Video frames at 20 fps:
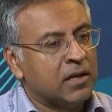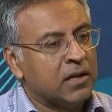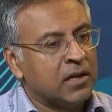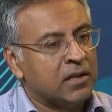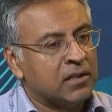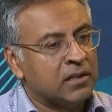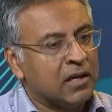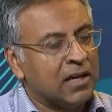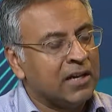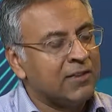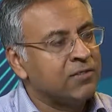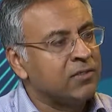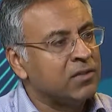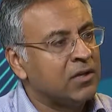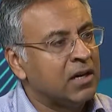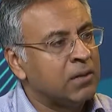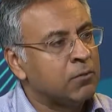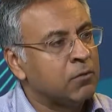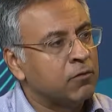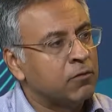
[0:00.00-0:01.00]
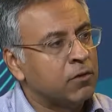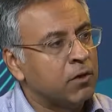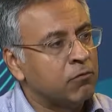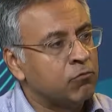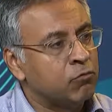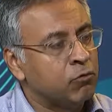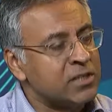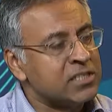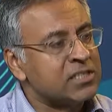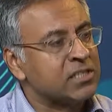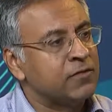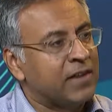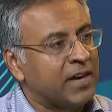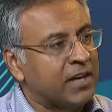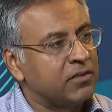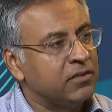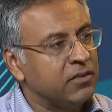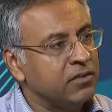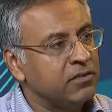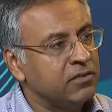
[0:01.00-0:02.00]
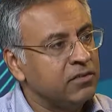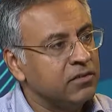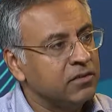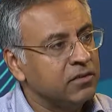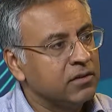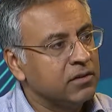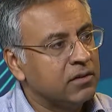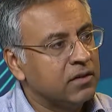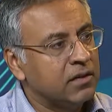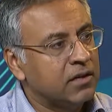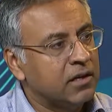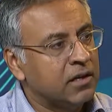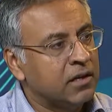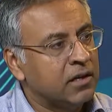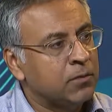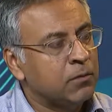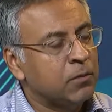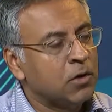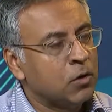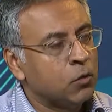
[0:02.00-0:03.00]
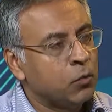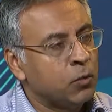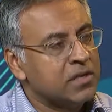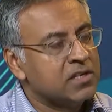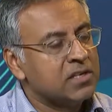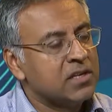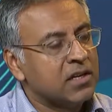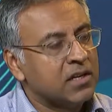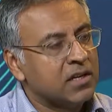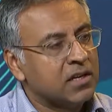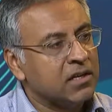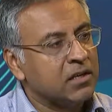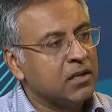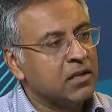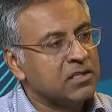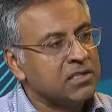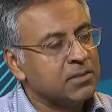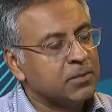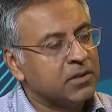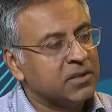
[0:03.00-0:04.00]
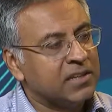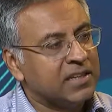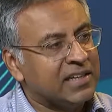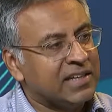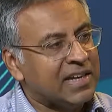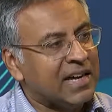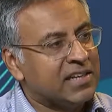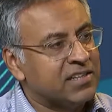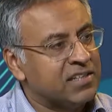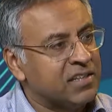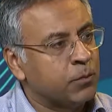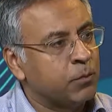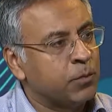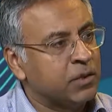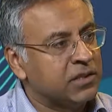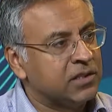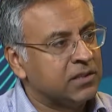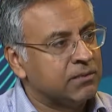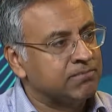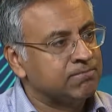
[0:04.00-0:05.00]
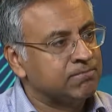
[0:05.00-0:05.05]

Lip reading: a lifetime of risk factors which can ultimately catch up with them,